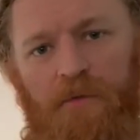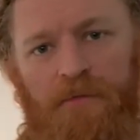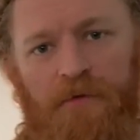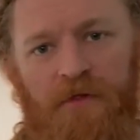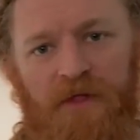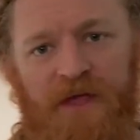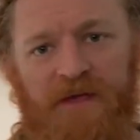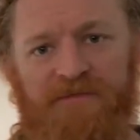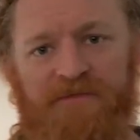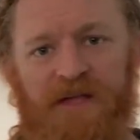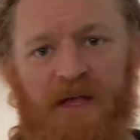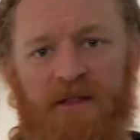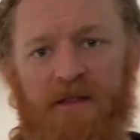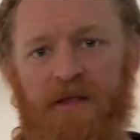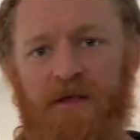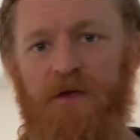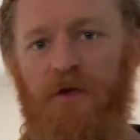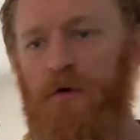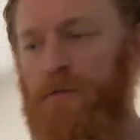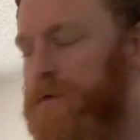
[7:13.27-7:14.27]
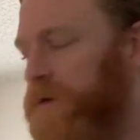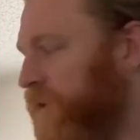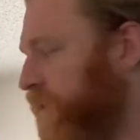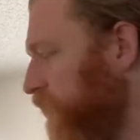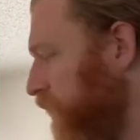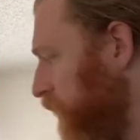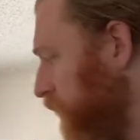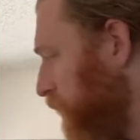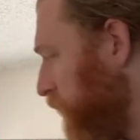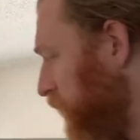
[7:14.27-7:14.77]
believes that the human
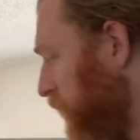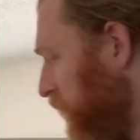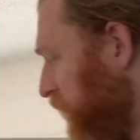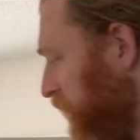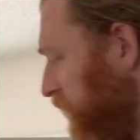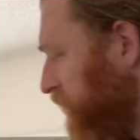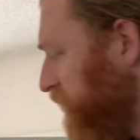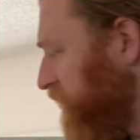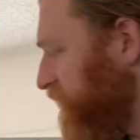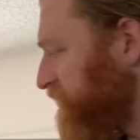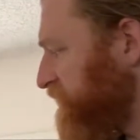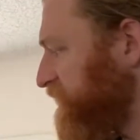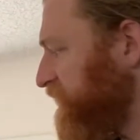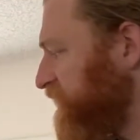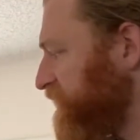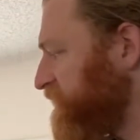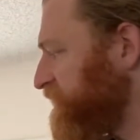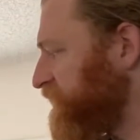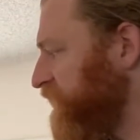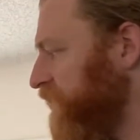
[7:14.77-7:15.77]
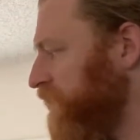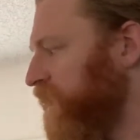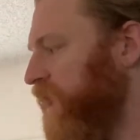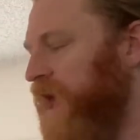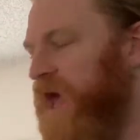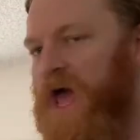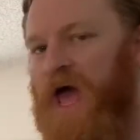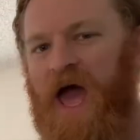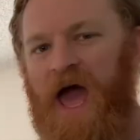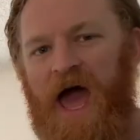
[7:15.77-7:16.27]
good consists in
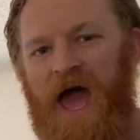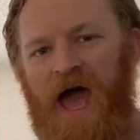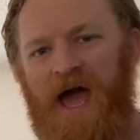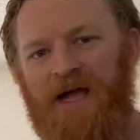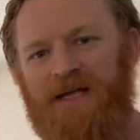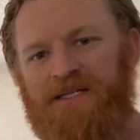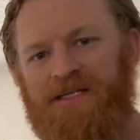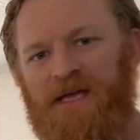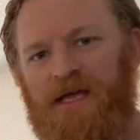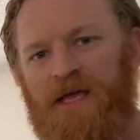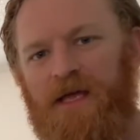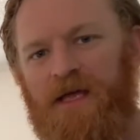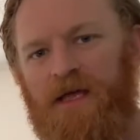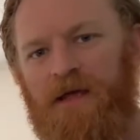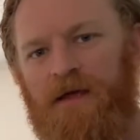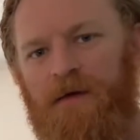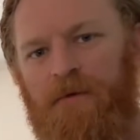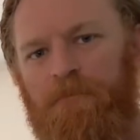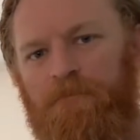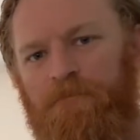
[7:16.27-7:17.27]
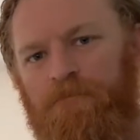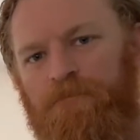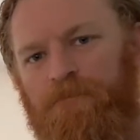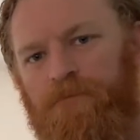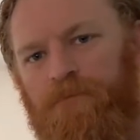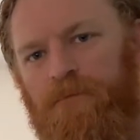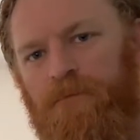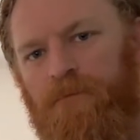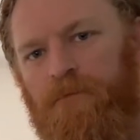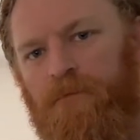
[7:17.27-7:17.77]
acting
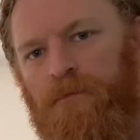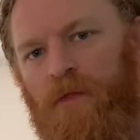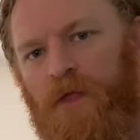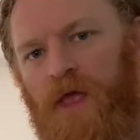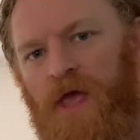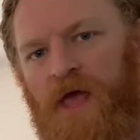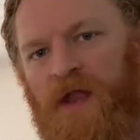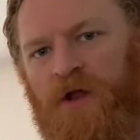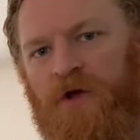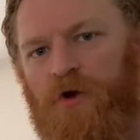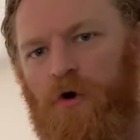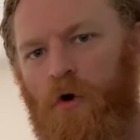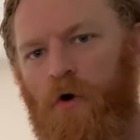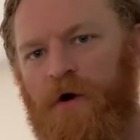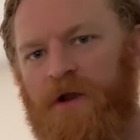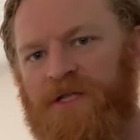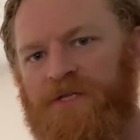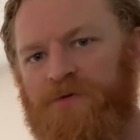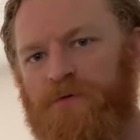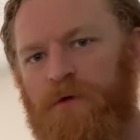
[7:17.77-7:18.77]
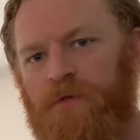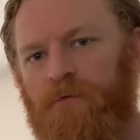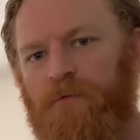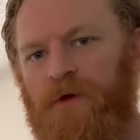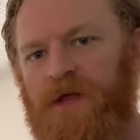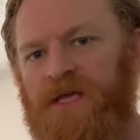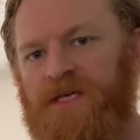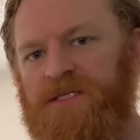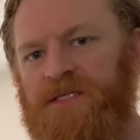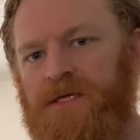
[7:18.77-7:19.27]
in accordance with
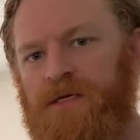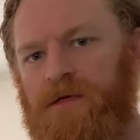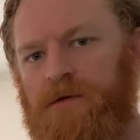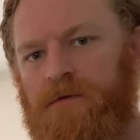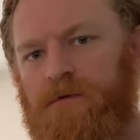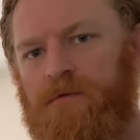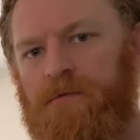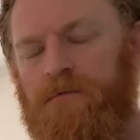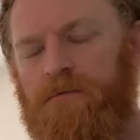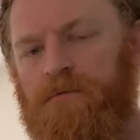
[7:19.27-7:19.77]
reason.